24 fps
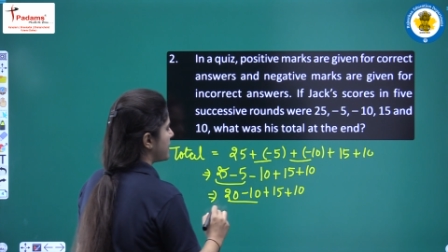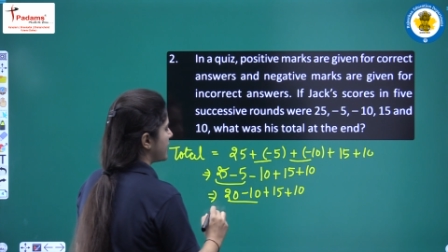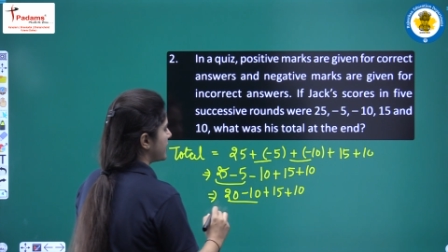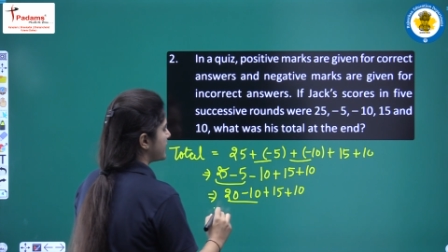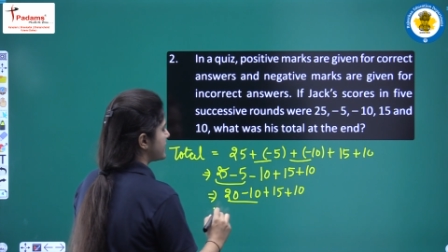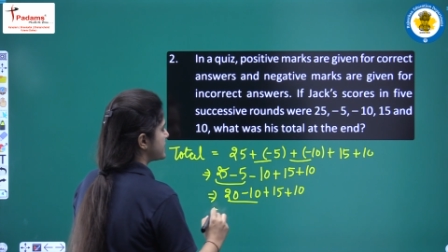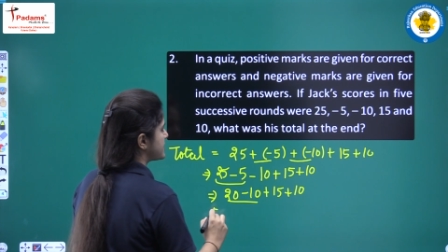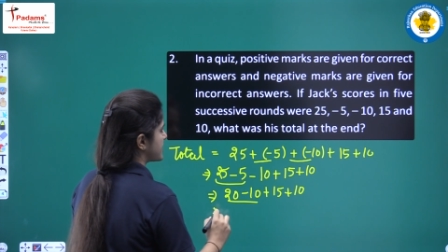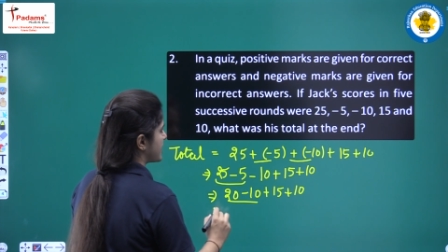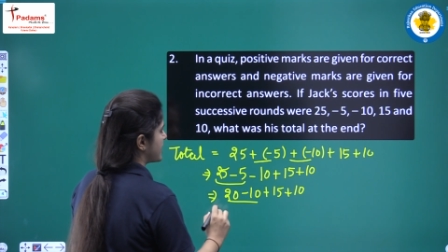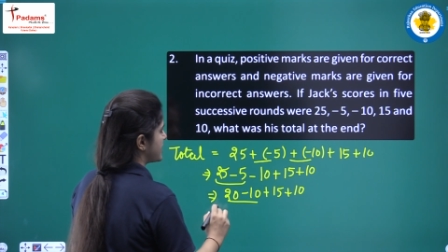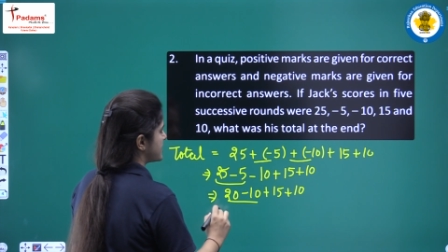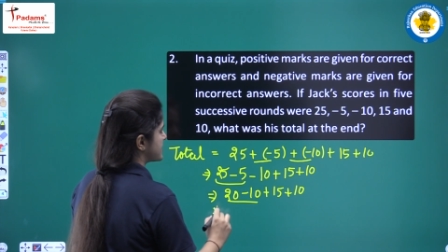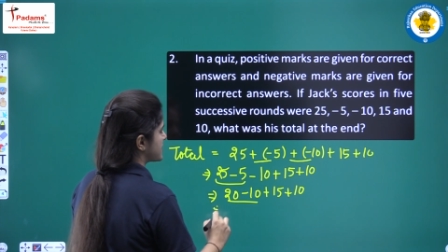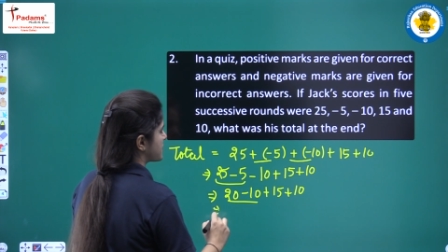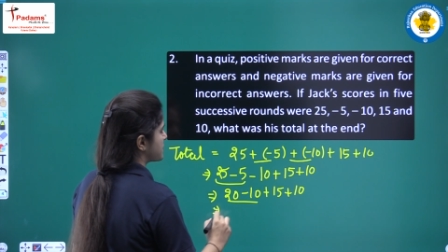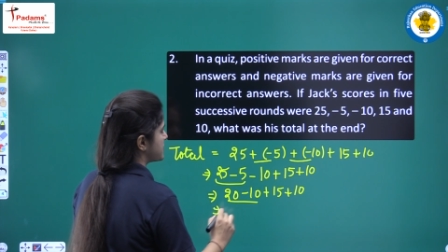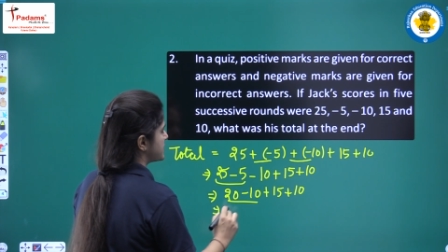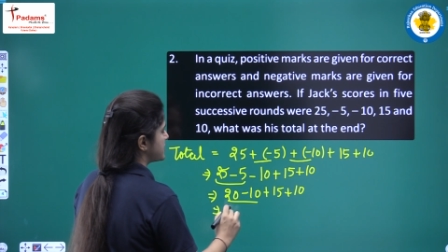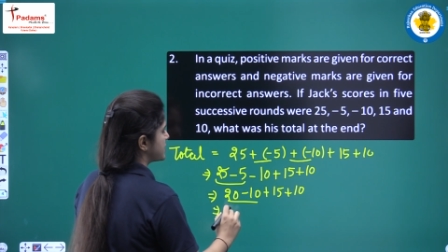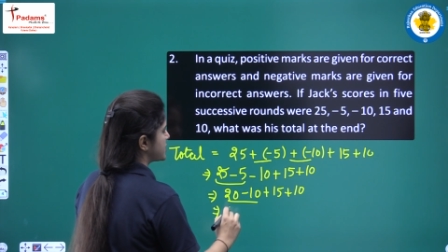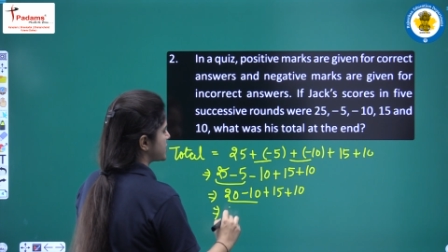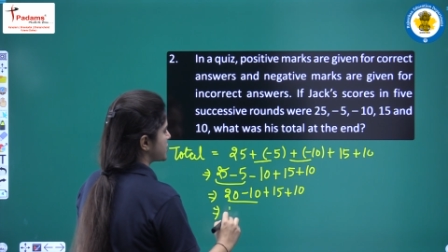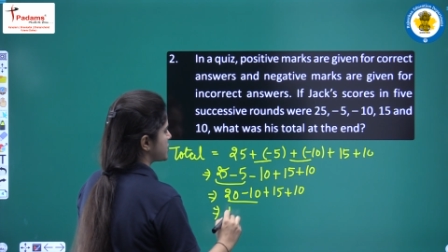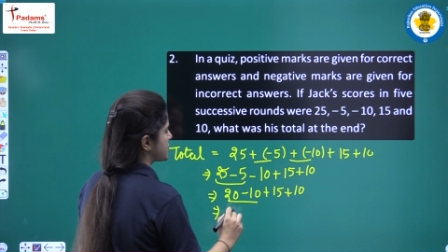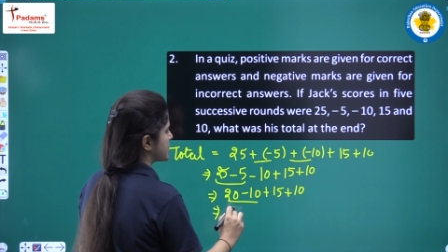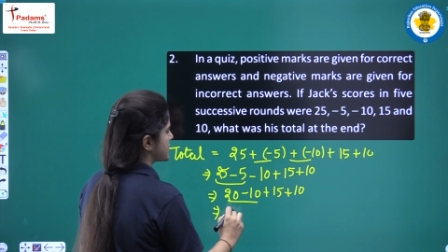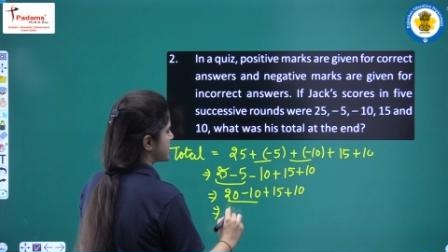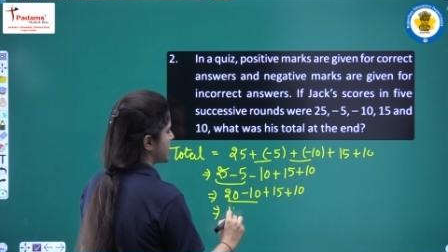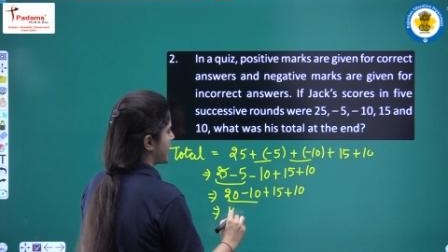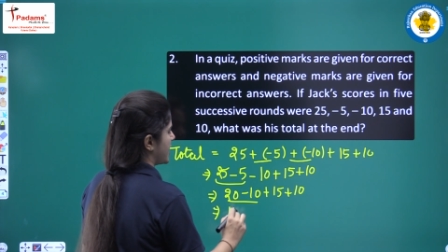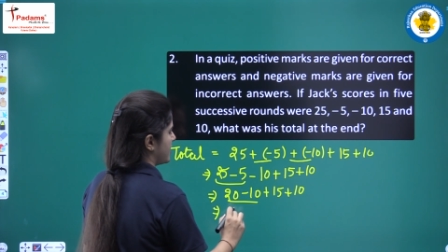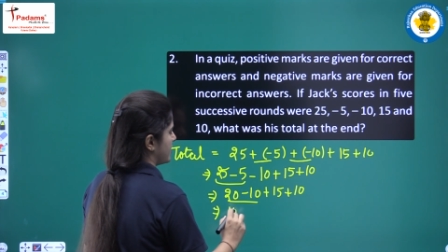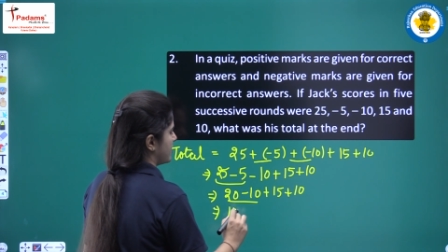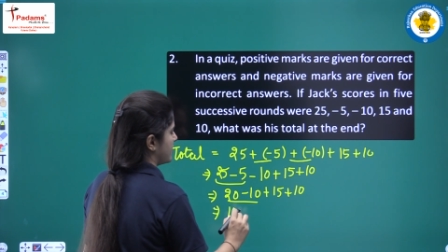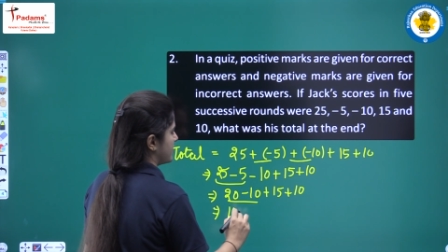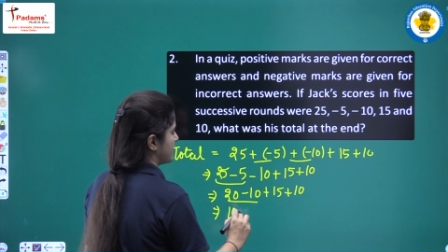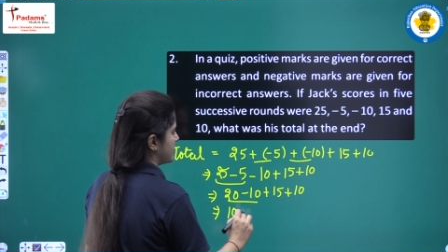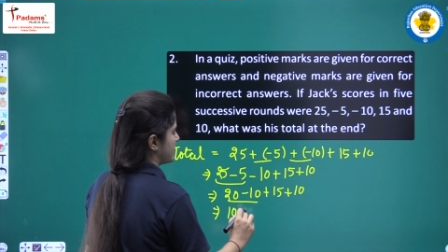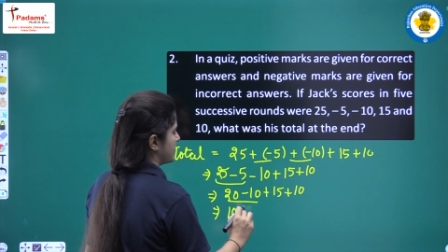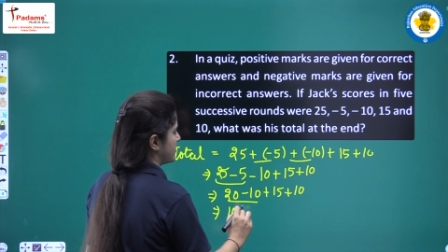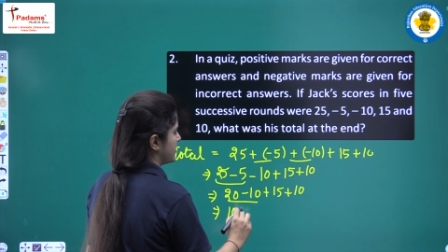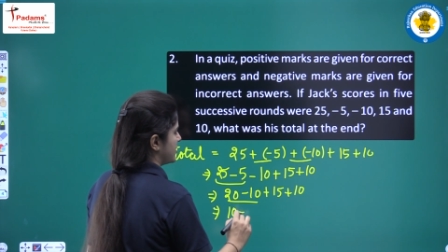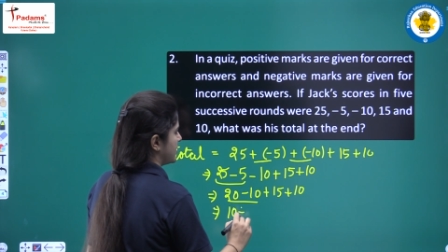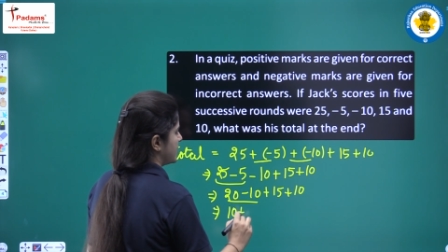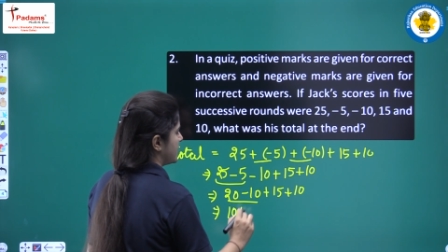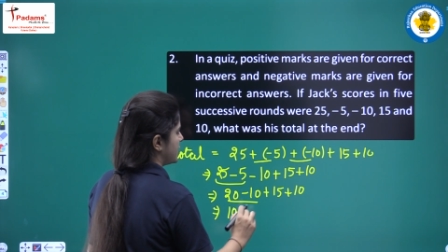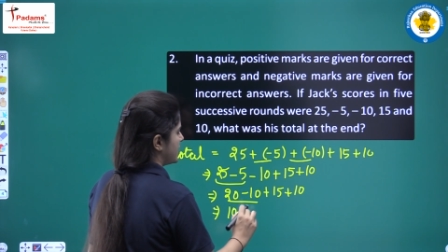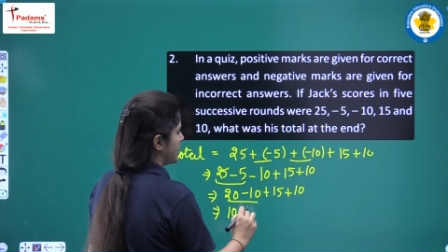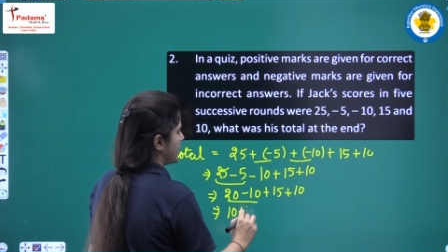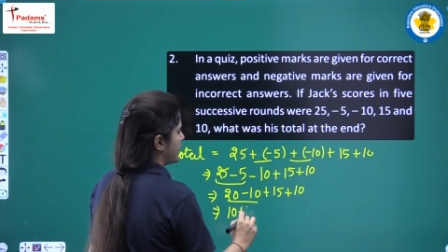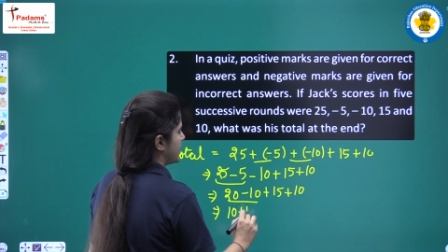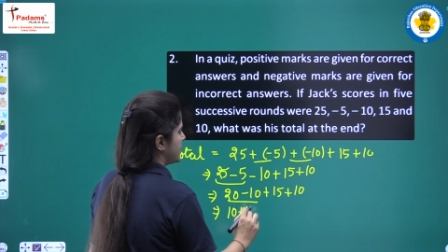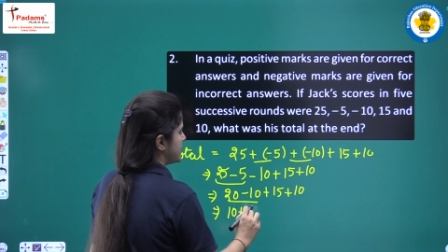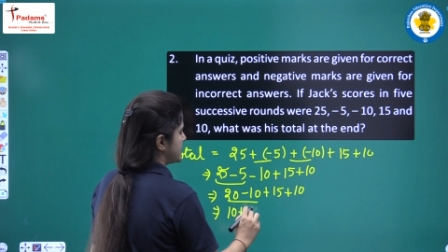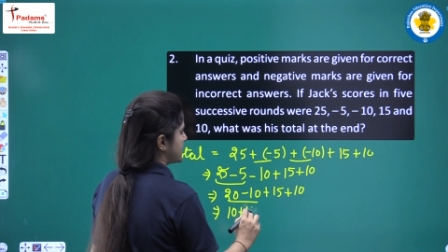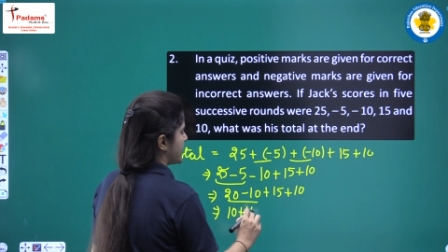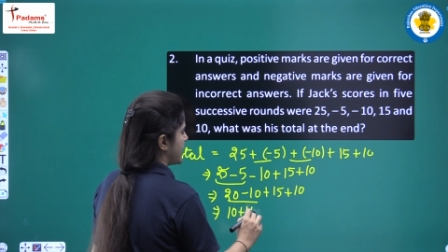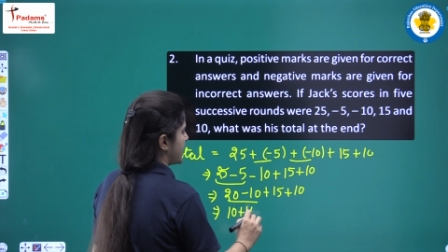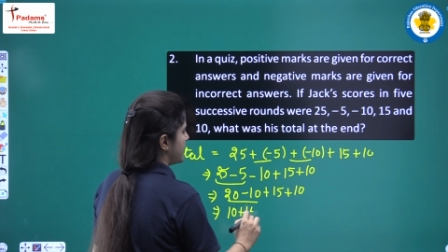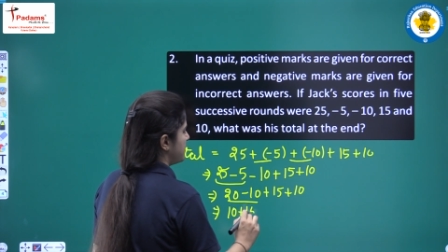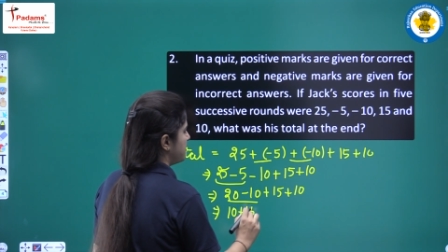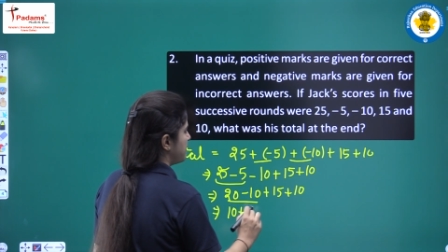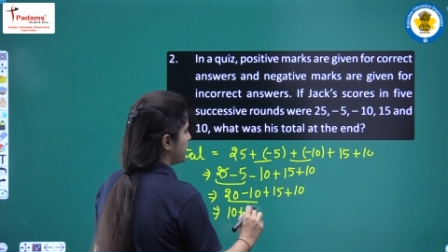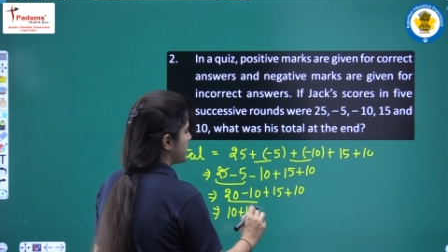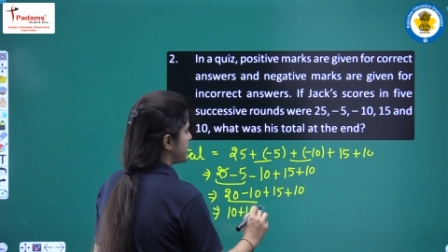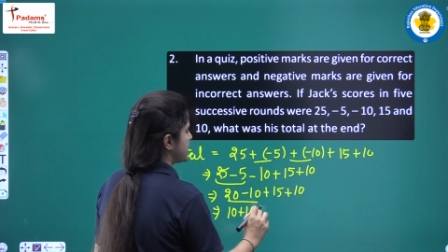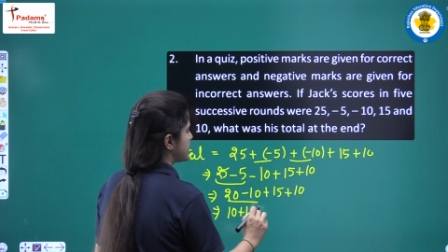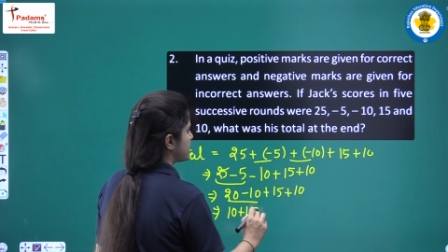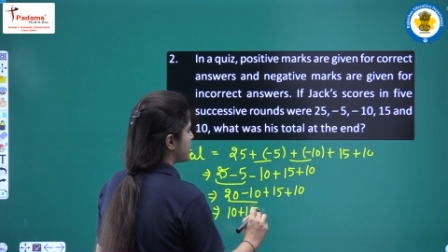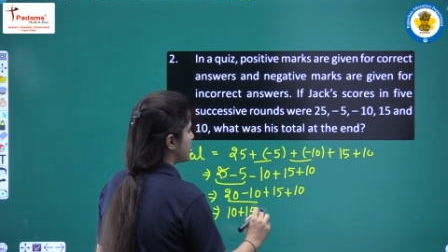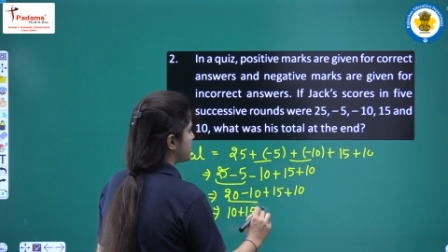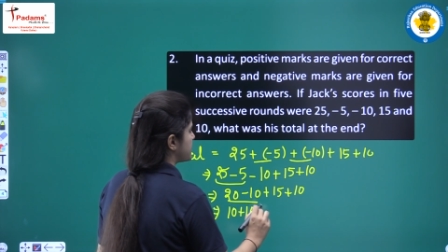minus 10 is equals to 10. 10 plus